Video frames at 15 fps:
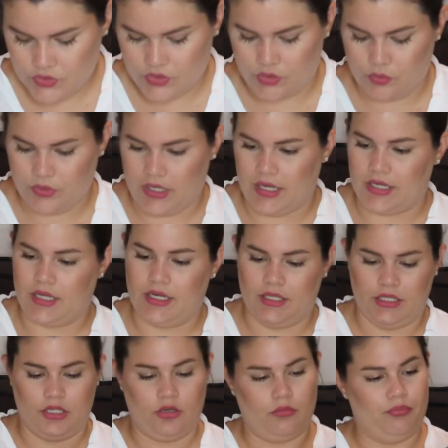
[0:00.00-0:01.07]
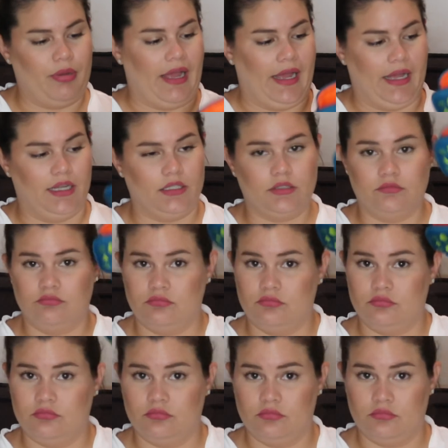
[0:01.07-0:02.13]
So I got a little pack
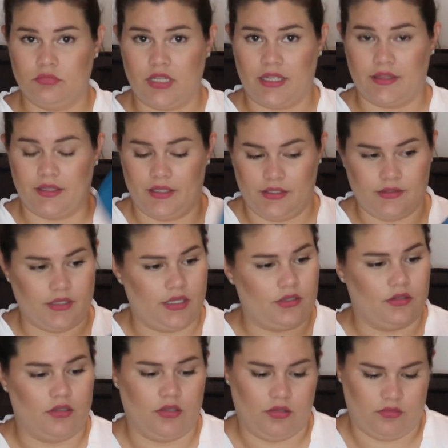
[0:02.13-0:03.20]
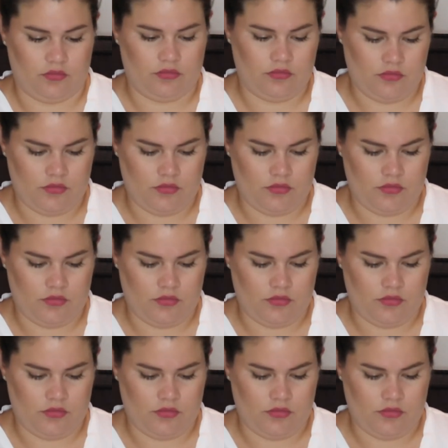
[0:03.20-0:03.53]
like this. I don't know.